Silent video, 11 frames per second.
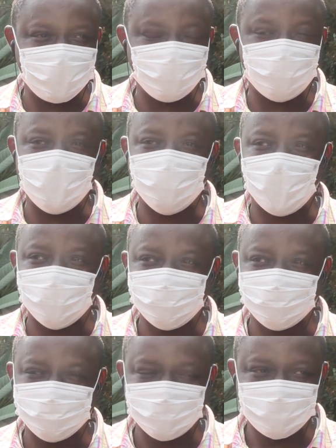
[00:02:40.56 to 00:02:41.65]
a free man,
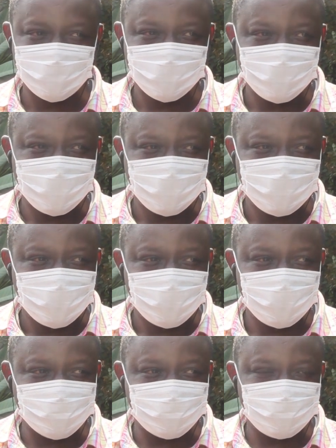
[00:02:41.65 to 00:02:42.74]

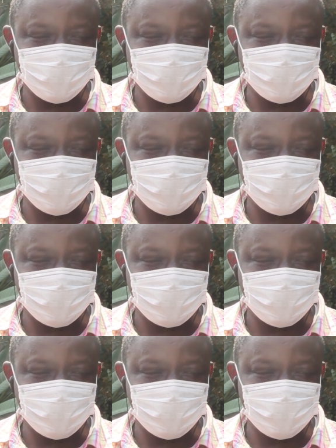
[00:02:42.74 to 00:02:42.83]
an